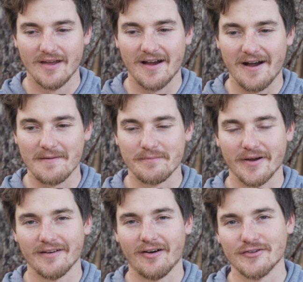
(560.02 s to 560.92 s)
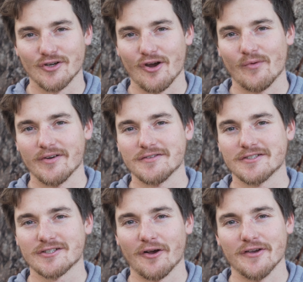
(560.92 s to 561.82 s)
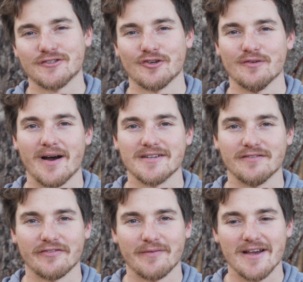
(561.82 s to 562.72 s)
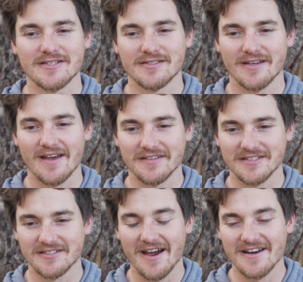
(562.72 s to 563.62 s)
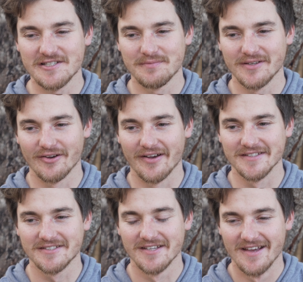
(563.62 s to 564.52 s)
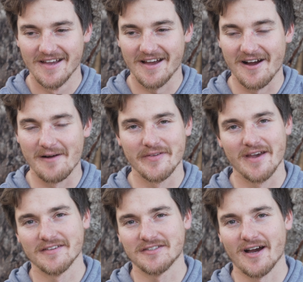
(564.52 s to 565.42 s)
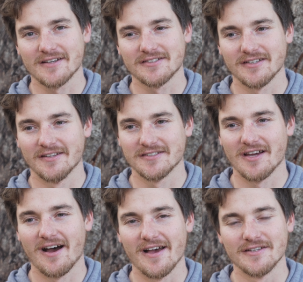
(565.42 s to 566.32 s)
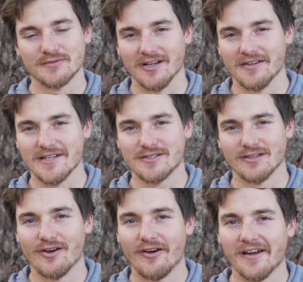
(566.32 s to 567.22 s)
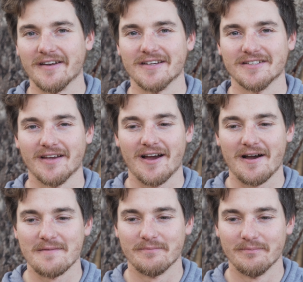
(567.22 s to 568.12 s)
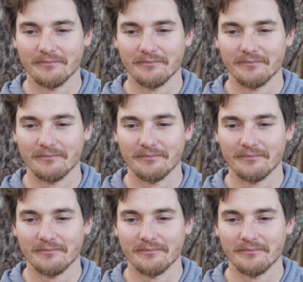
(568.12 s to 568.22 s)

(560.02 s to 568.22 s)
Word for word: Um, but I don't want to disclose too much information at this stage because um, yeah the ducks and stars really need to align um,